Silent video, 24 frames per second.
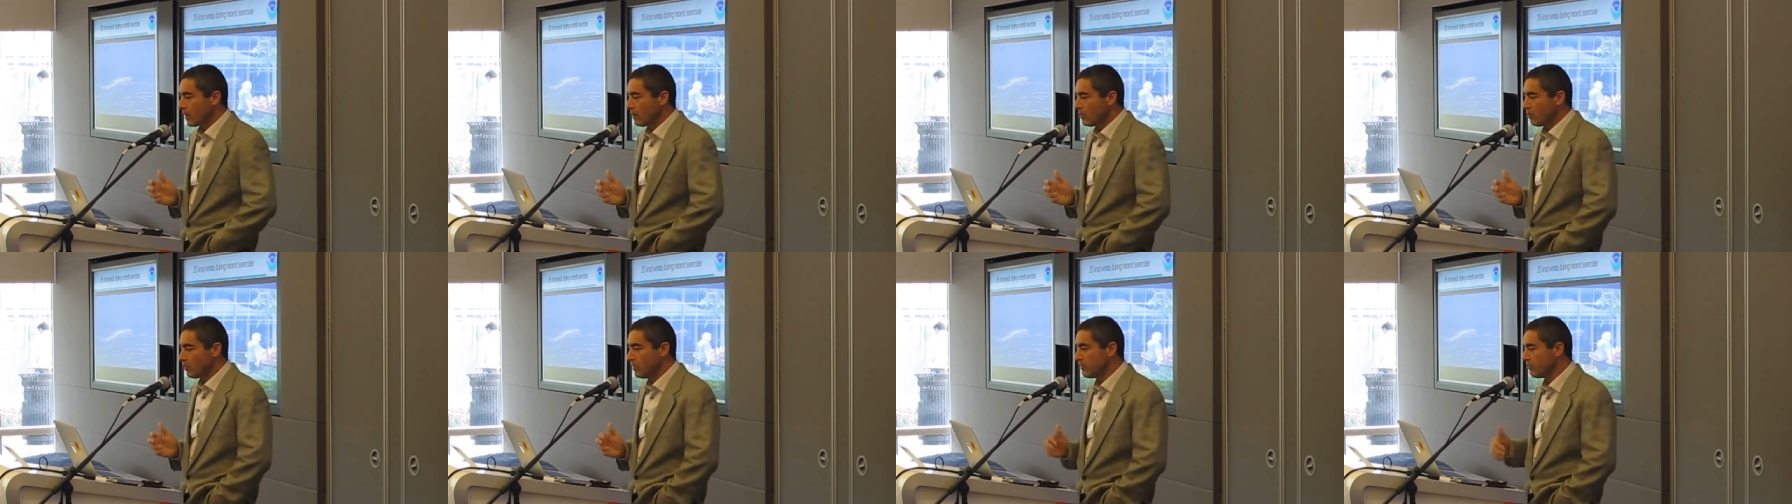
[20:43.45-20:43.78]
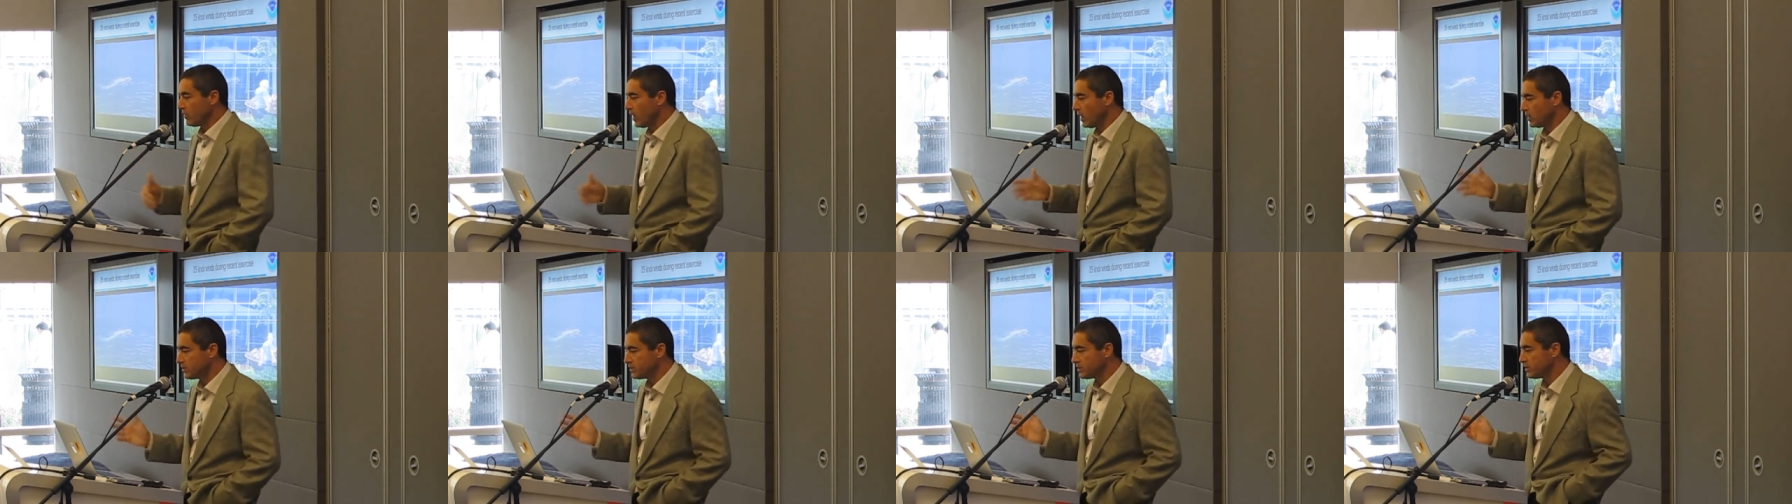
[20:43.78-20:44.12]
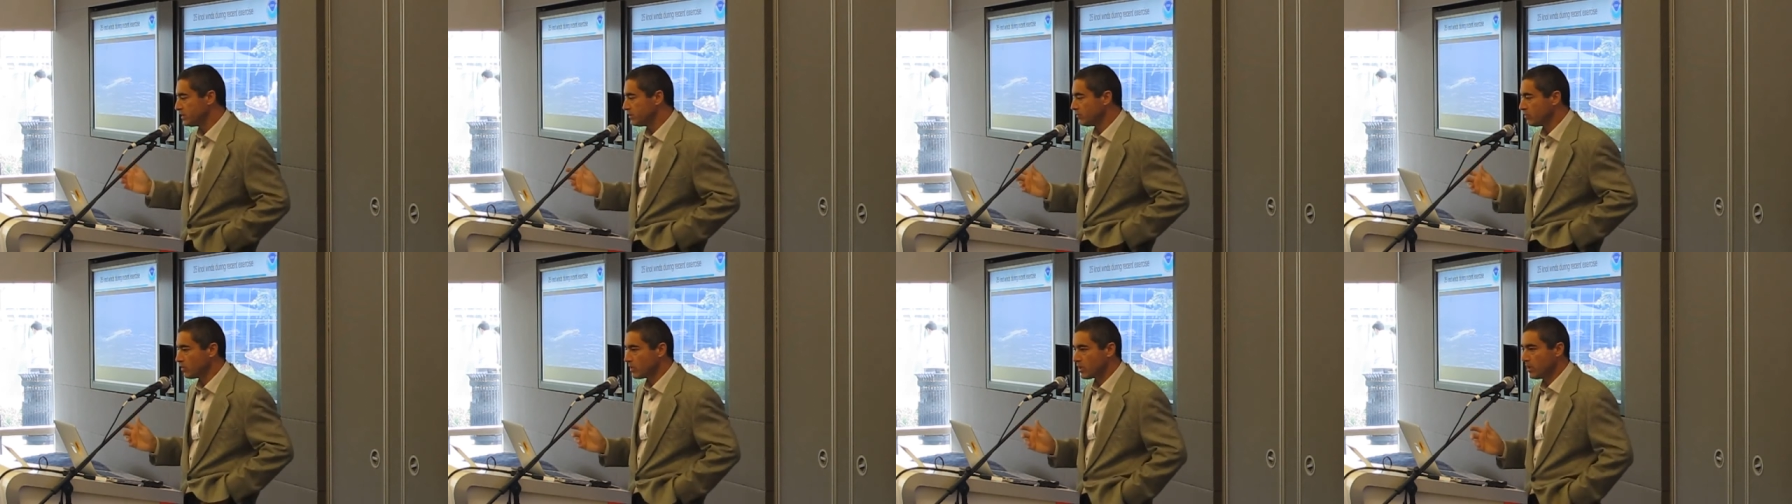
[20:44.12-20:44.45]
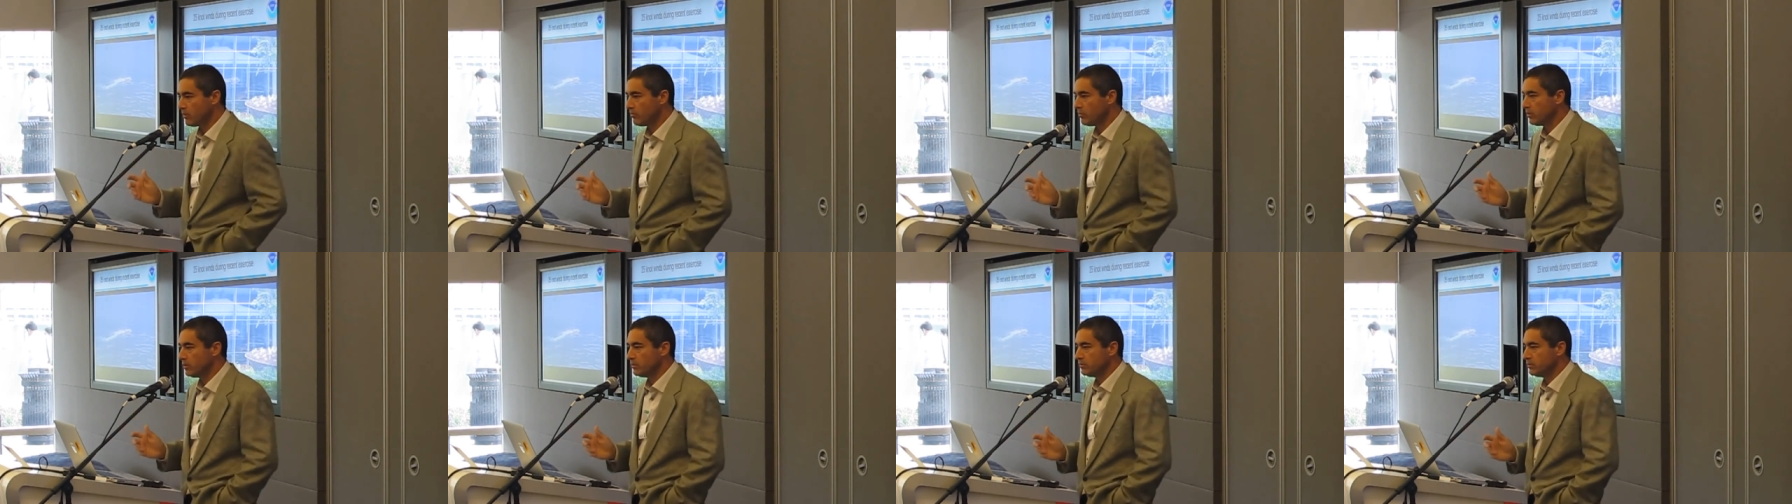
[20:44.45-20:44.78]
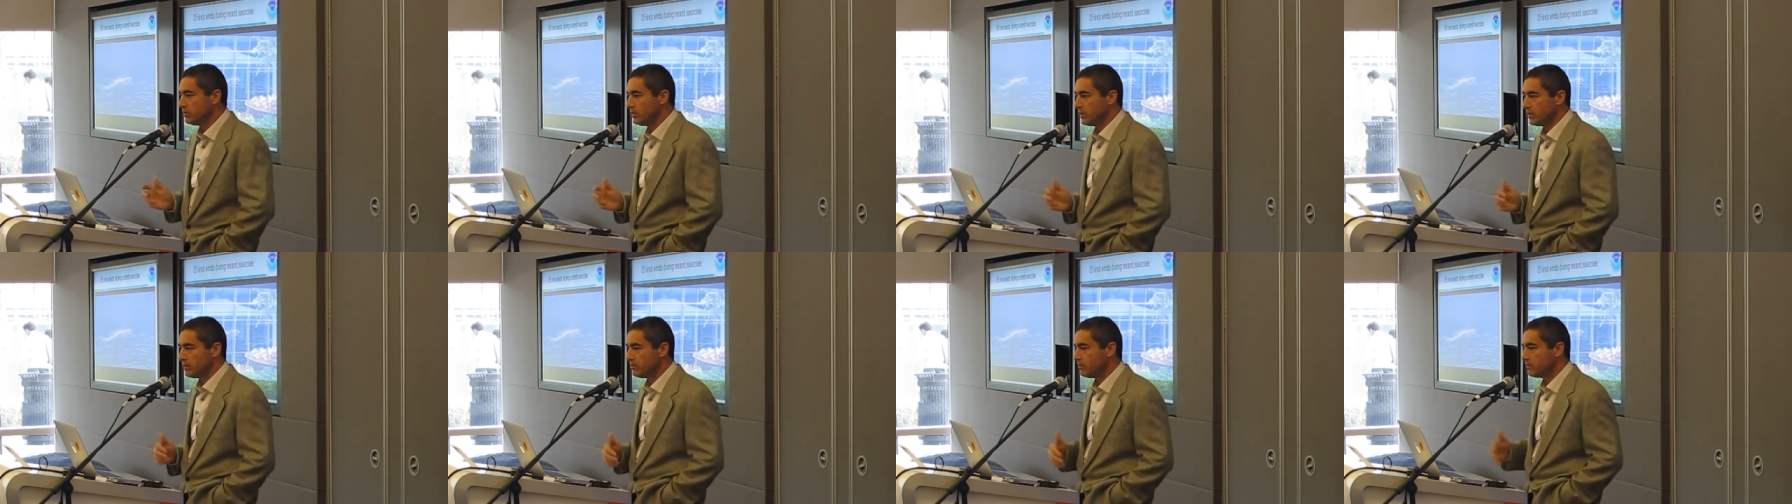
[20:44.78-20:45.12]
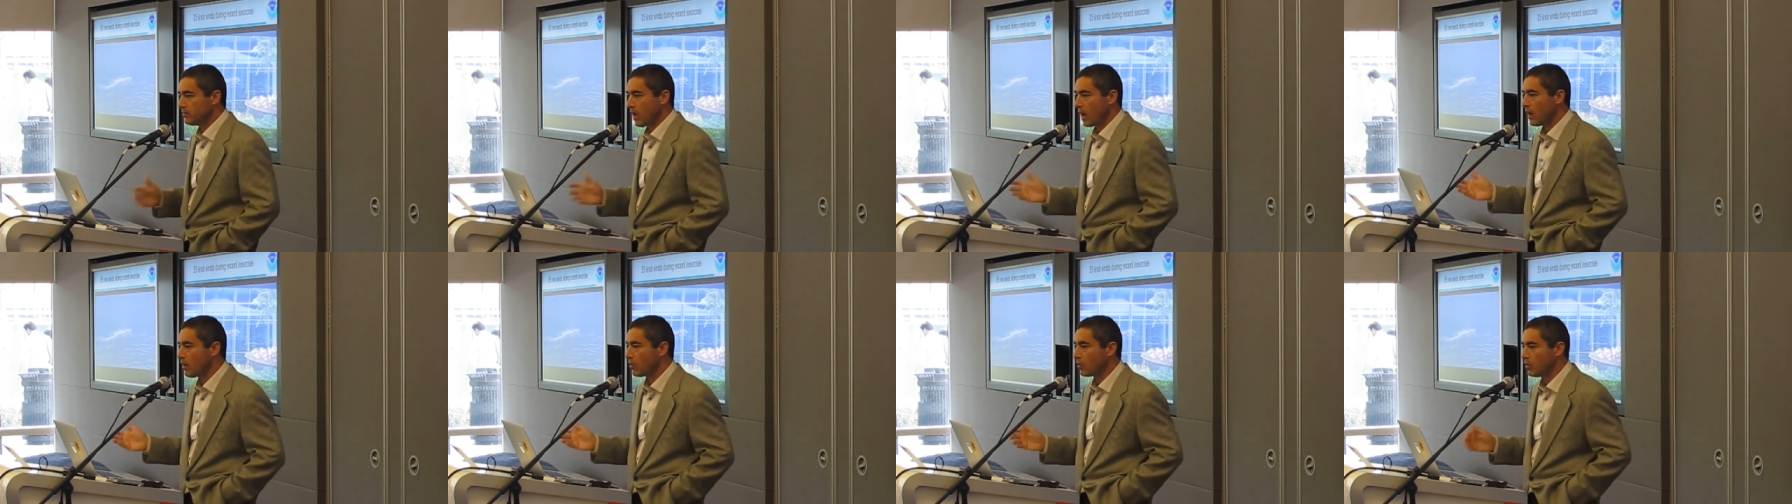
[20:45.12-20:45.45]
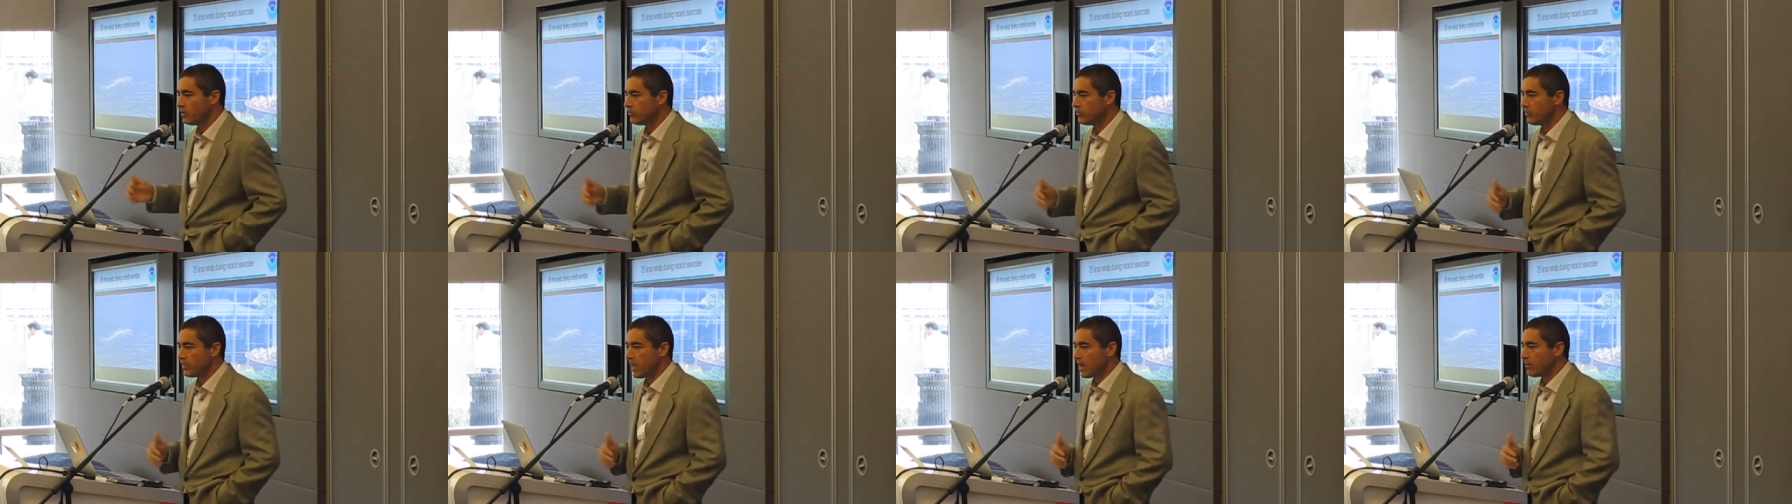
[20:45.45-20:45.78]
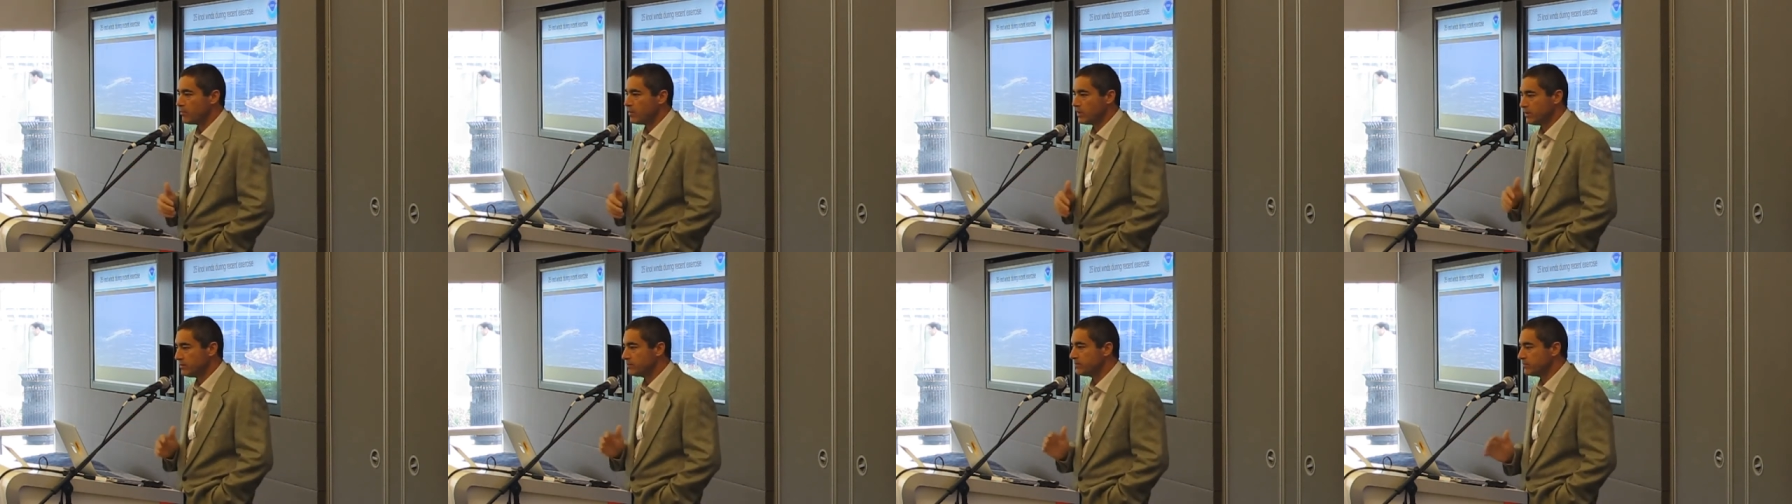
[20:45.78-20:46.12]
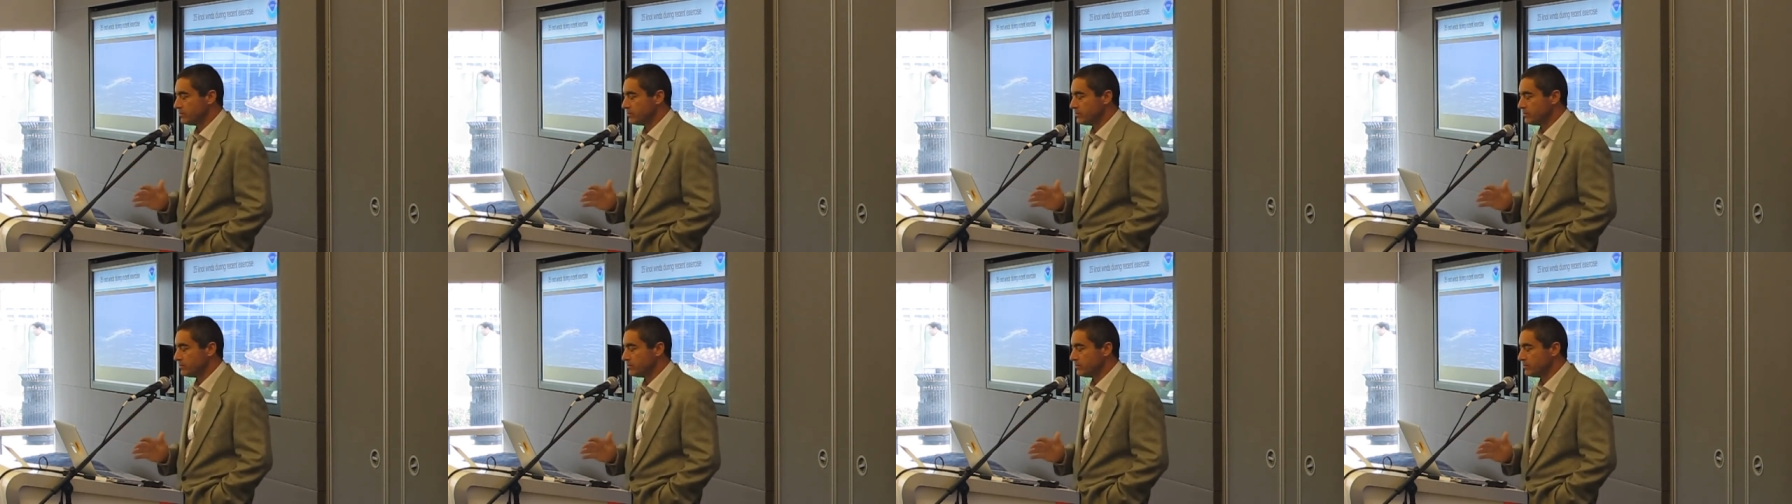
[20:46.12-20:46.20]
We've launched and recovered in higher winds than that, but